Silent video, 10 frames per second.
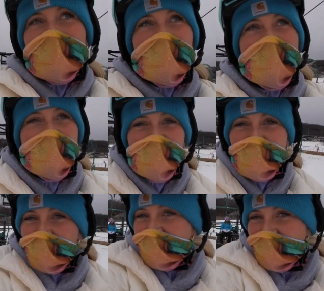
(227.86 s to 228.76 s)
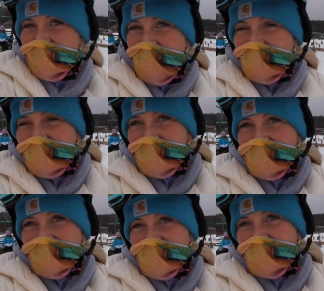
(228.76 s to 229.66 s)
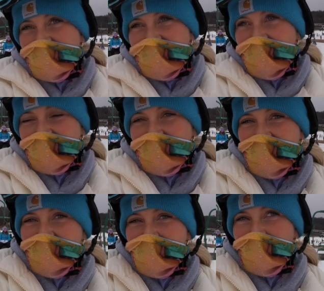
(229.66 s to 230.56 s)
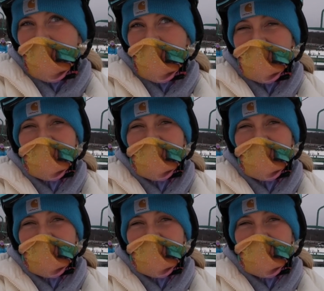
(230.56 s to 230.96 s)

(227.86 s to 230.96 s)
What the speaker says: Manny and Tristan haven't exactly done this before.